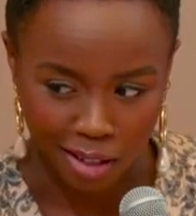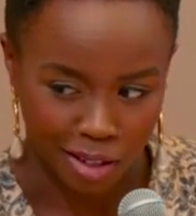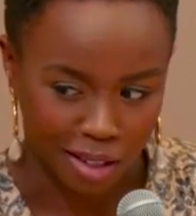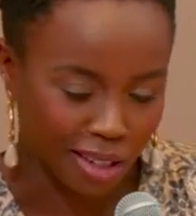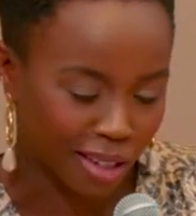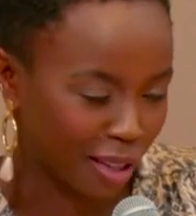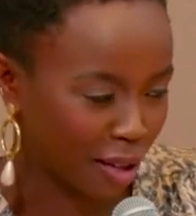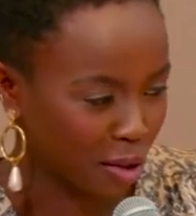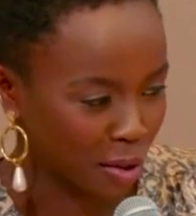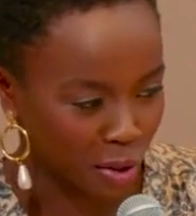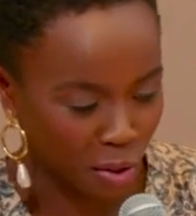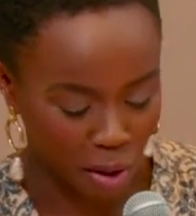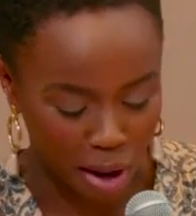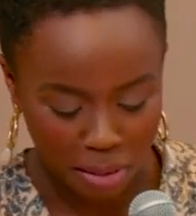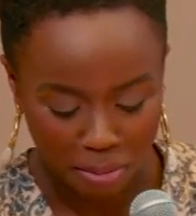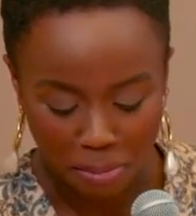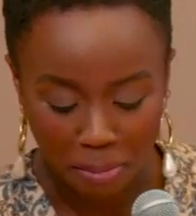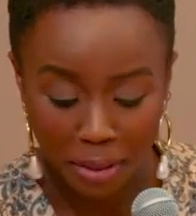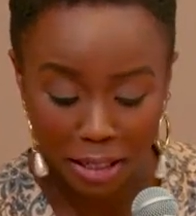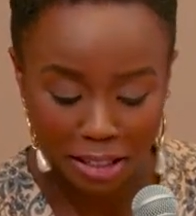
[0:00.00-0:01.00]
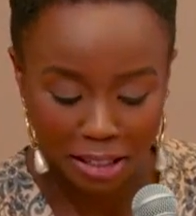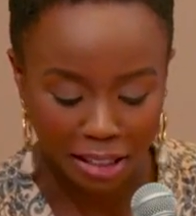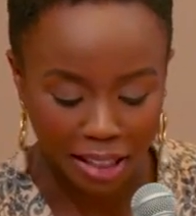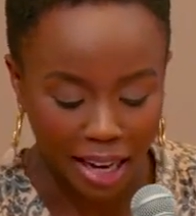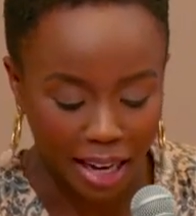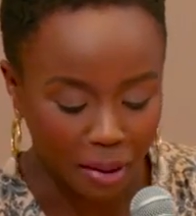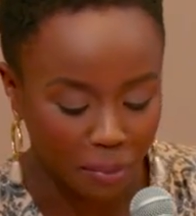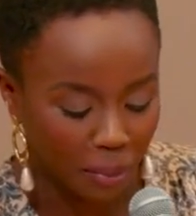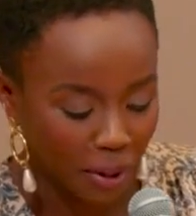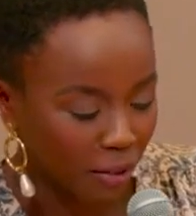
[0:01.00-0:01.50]
to those who I
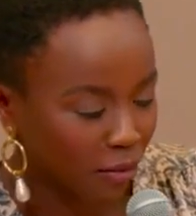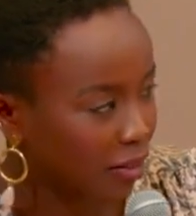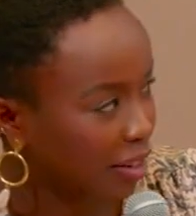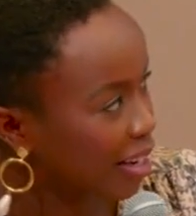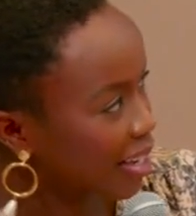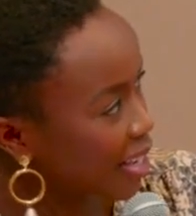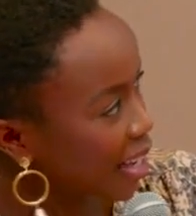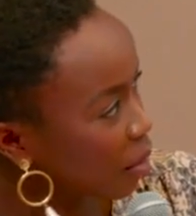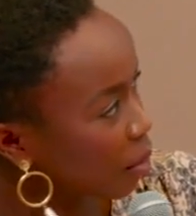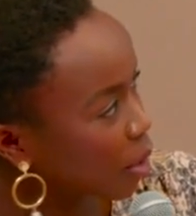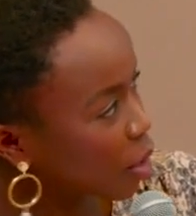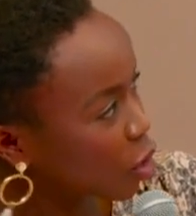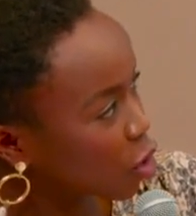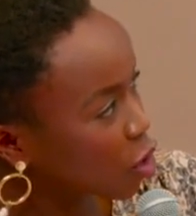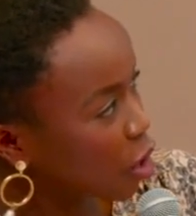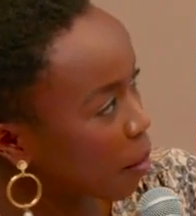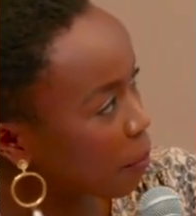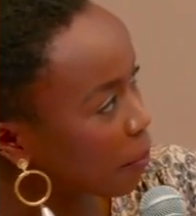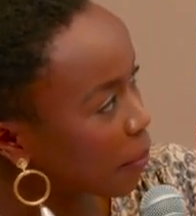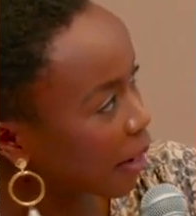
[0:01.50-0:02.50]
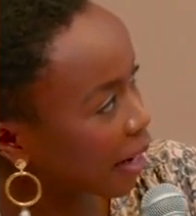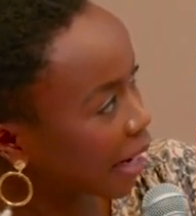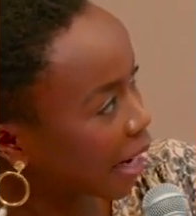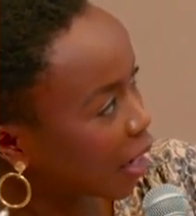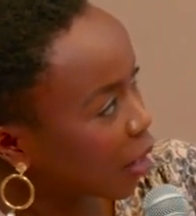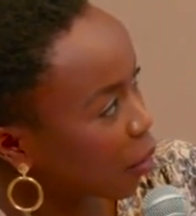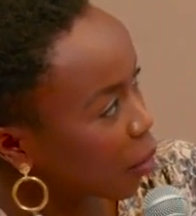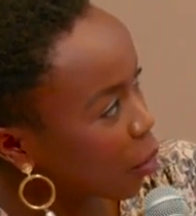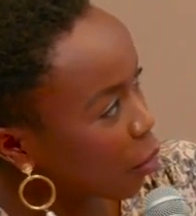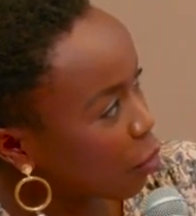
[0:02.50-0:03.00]
misled. But Vanessa, I want to jump in. I
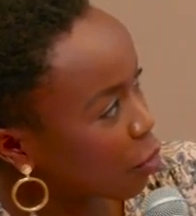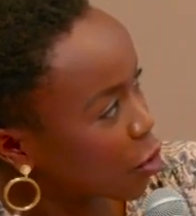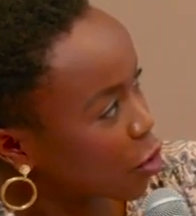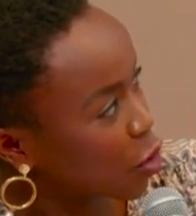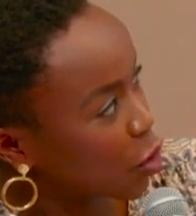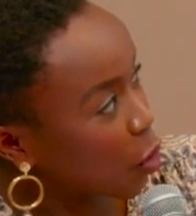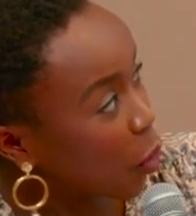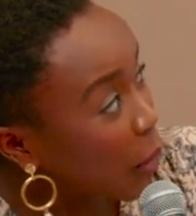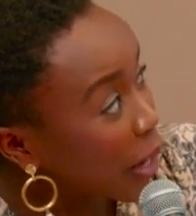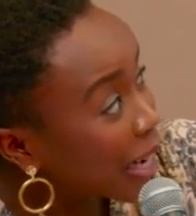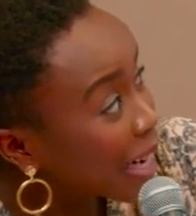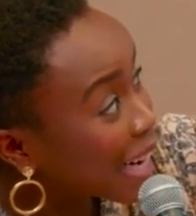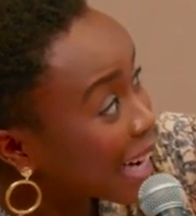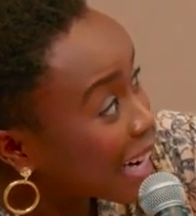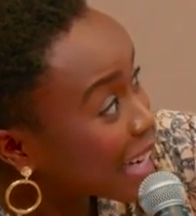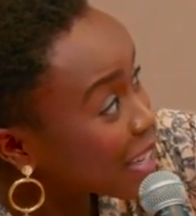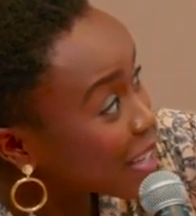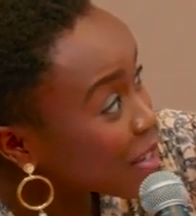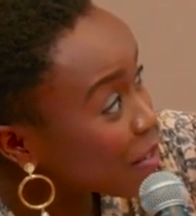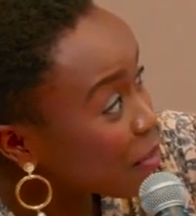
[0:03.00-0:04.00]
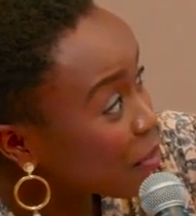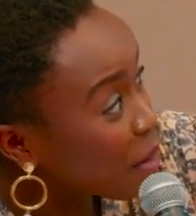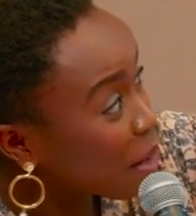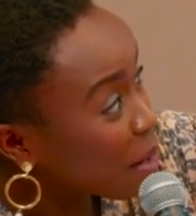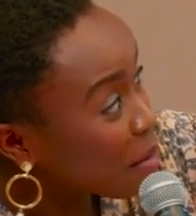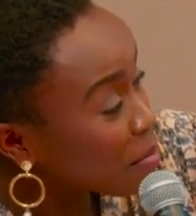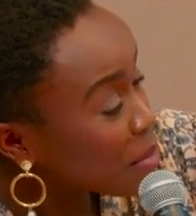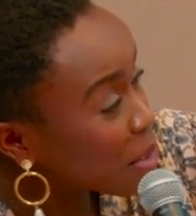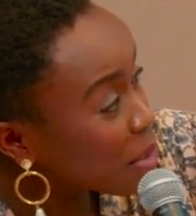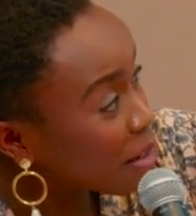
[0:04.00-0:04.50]
know you're joining us
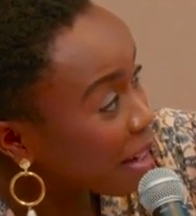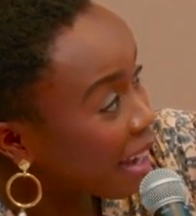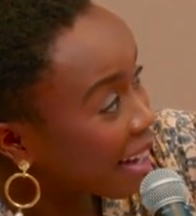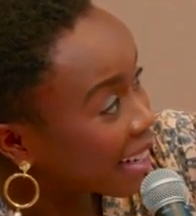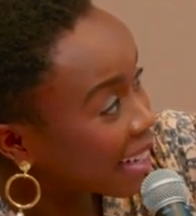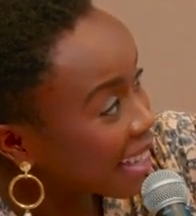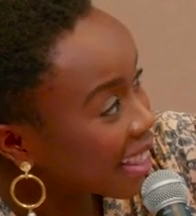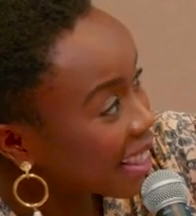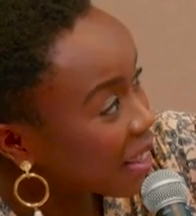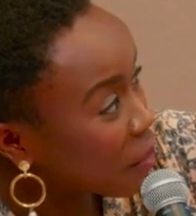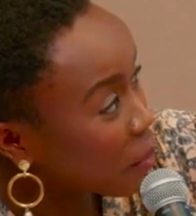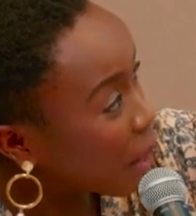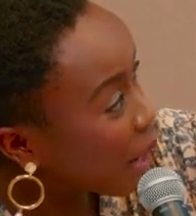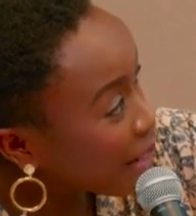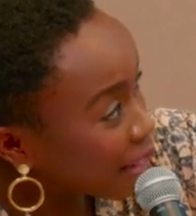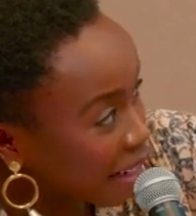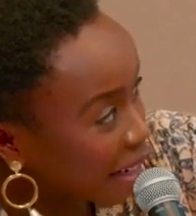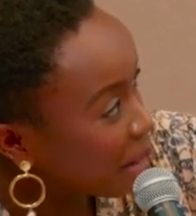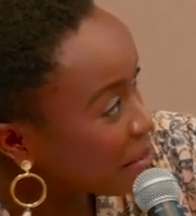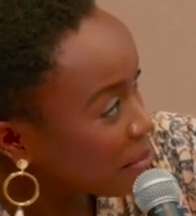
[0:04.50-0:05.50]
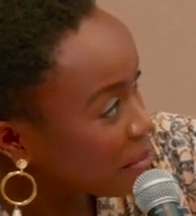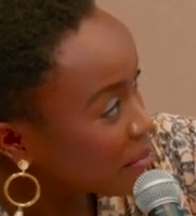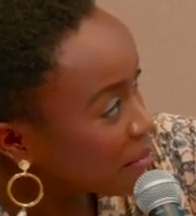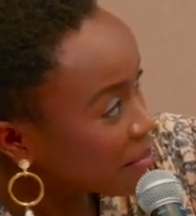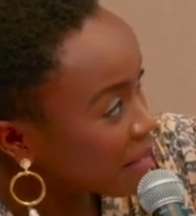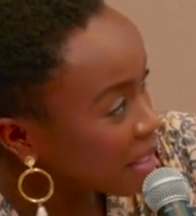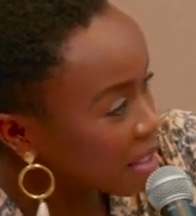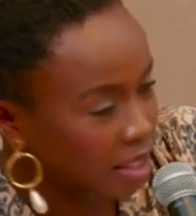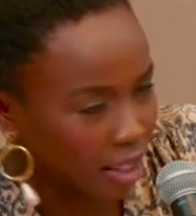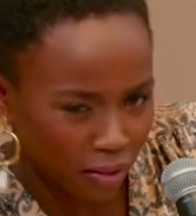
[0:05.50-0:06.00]
from Uganda. Welcome.
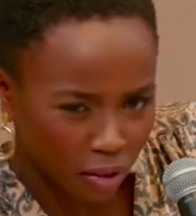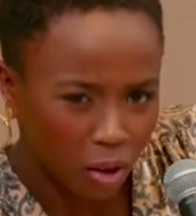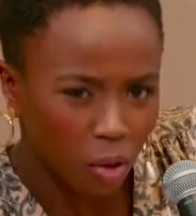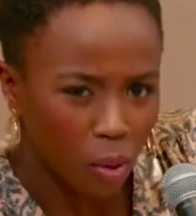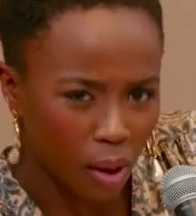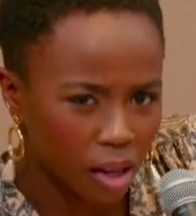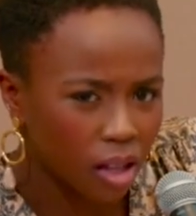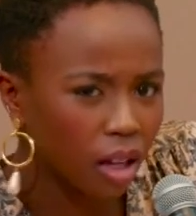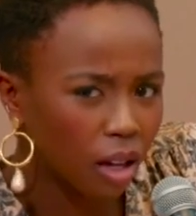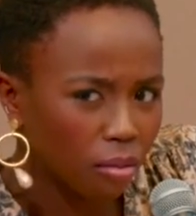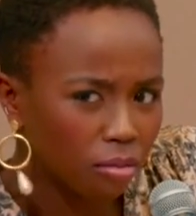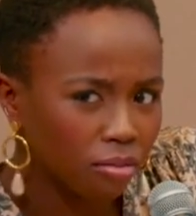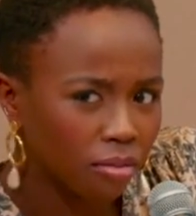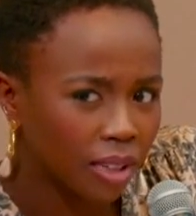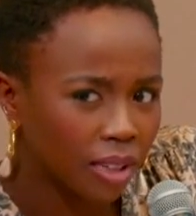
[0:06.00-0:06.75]
Let's give her a welcome.